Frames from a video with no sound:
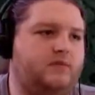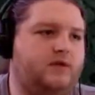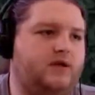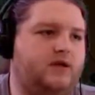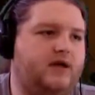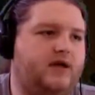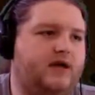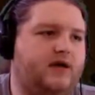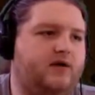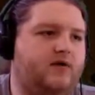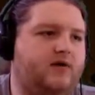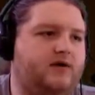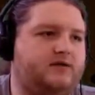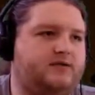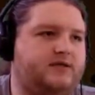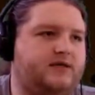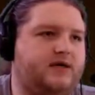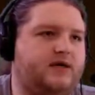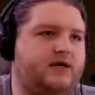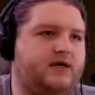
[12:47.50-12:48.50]
Can't go
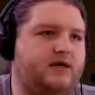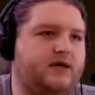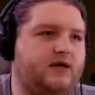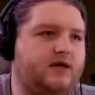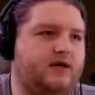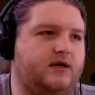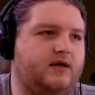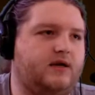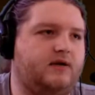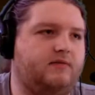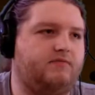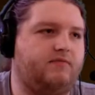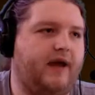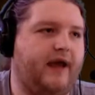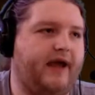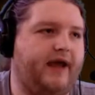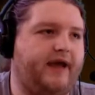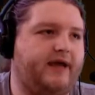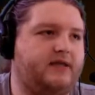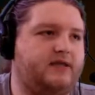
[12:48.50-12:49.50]
outside yet. I need
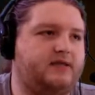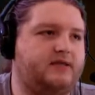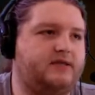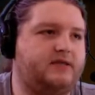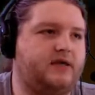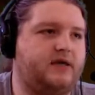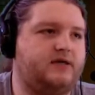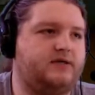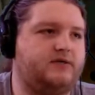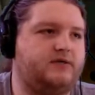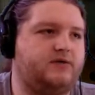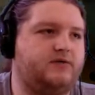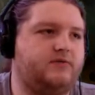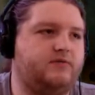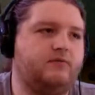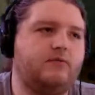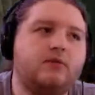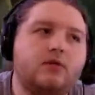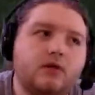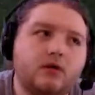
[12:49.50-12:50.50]
pants, I assume?